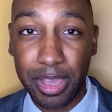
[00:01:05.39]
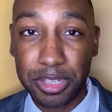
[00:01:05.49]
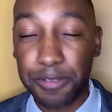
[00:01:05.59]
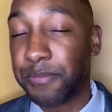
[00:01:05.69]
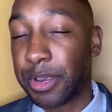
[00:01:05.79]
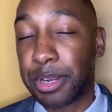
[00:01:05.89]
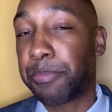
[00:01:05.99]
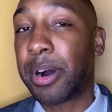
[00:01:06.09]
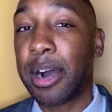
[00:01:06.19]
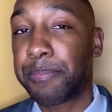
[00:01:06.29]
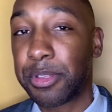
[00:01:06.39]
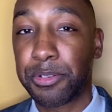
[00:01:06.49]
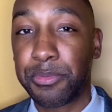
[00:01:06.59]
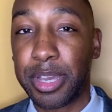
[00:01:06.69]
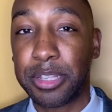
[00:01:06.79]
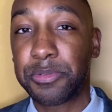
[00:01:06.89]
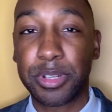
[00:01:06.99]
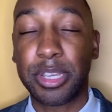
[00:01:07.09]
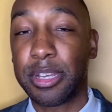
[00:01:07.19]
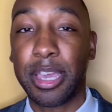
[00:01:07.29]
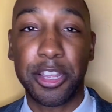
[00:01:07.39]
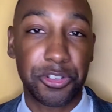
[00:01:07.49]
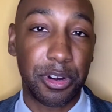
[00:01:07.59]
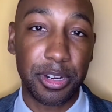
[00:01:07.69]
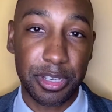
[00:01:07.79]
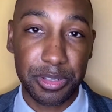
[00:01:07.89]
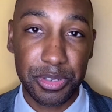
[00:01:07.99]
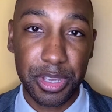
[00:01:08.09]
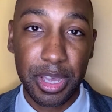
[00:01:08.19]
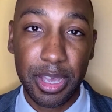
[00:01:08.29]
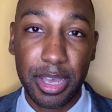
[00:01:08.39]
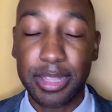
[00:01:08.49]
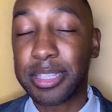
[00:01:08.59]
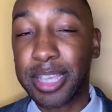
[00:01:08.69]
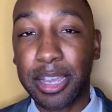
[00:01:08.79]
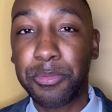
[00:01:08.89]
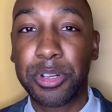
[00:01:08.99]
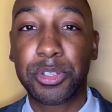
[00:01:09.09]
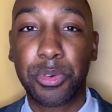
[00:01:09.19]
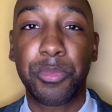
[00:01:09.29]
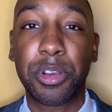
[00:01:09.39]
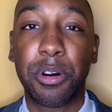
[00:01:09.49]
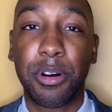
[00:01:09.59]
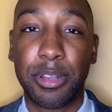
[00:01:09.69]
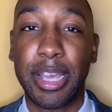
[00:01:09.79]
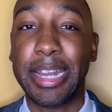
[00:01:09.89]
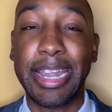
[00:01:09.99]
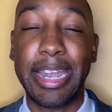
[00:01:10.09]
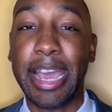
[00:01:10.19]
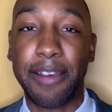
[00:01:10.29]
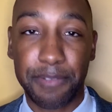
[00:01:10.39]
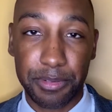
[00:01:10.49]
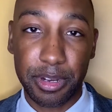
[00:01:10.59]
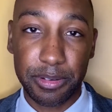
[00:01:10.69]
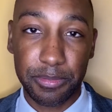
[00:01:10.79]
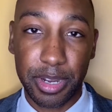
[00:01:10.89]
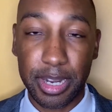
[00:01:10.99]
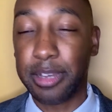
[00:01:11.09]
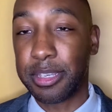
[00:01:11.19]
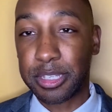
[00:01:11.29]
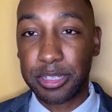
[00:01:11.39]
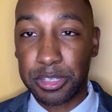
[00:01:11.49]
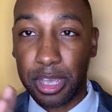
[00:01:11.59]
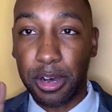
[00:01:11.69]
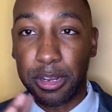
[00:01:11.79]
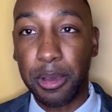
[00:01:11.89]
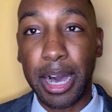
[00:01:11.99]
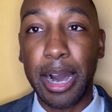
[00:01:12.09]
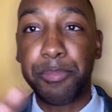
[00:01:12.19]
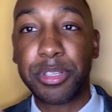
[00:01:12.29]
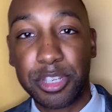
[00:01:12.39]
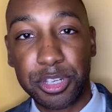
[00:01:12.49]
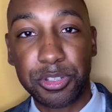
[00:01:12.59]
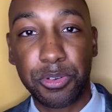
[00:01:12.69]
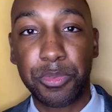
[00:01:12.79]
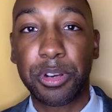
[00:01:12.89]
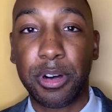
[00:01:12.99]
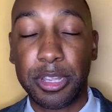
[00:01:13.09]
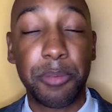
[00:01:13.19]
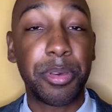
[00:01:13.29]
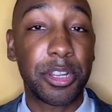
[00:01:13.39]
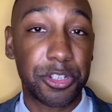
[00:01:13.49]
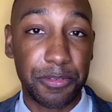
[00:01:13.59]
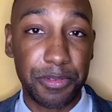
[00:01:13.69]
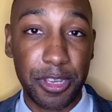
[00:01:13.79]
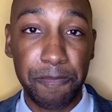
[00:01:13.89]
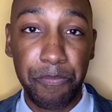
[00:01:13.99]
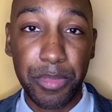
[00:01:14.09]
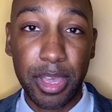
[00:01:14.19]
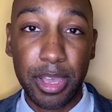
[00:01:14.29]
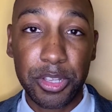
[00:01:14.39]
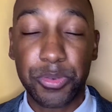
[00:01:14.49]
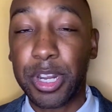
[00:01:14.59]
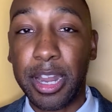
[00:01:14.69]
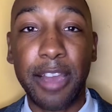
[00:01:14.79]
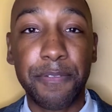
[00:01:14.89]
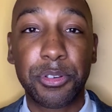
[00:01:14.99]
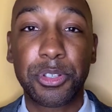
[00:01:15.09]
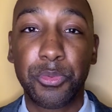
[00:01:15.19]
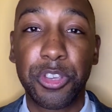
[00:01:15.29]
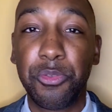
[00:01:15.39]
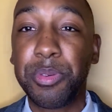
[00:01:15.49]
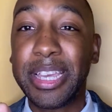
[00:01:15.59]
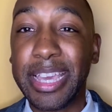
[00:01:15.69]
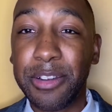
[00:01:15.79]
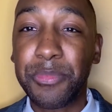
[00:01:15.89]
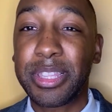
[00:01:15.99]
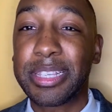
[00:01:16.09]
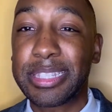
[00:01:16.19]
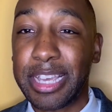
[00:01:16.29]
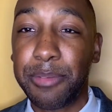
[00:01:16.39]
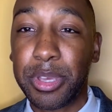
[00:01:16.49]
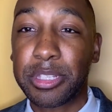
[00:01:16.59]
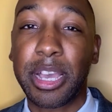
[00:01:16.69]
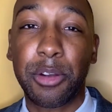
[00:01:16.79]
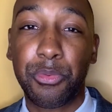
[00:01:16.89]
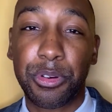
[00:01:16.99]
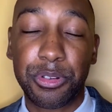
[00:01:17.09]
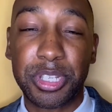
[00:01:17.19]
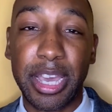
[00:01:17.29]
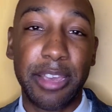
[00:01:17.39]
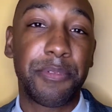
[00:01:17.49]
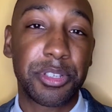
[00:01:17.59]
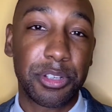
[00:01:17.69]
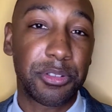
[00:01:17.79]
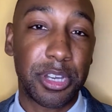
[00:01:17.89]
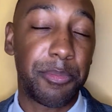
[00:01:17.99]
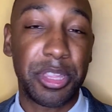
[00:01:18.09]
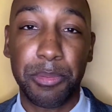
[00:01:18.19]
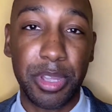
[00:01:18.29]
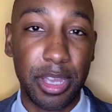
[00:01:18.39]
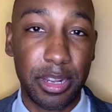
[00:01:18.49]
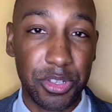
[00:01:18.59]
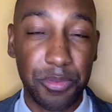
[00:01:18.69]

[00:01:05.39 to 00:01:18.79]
It's a very popular way to really engage your audience. The second one is what we call an anaphora, right? Now, this is on an opposition to what we call an epistrophe. So an anaphora is where you begin with the same exact words every single time at the beginning.